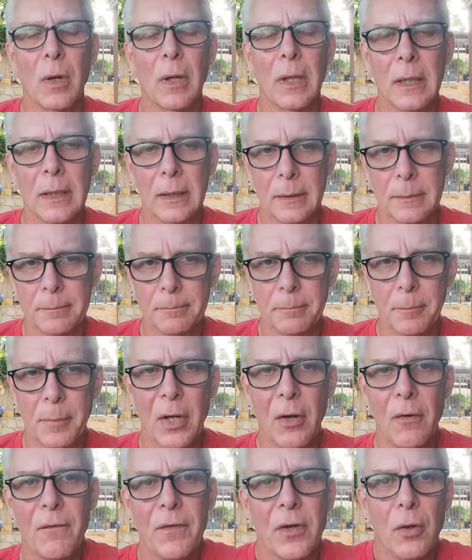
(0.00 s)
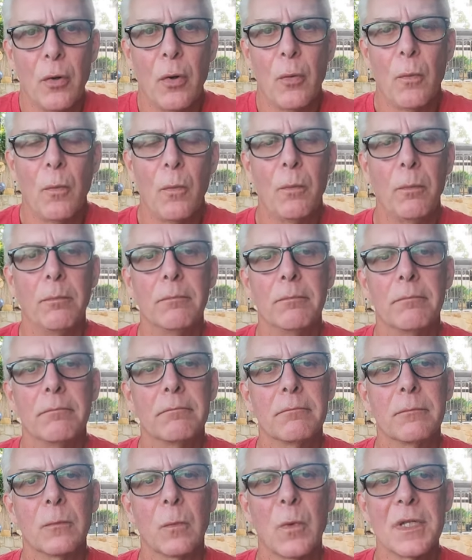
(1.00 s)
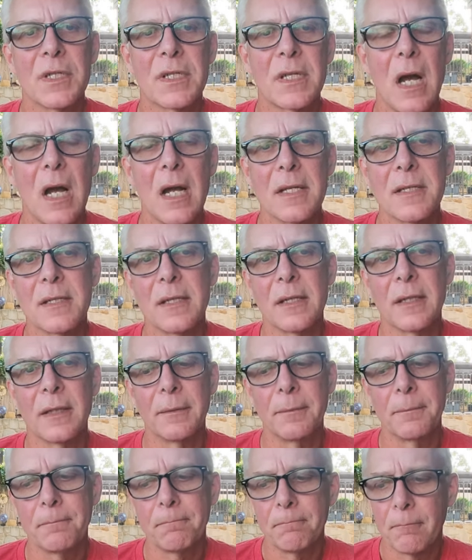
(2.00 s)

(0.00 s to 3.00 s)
uh, Belleville, Wisconsin.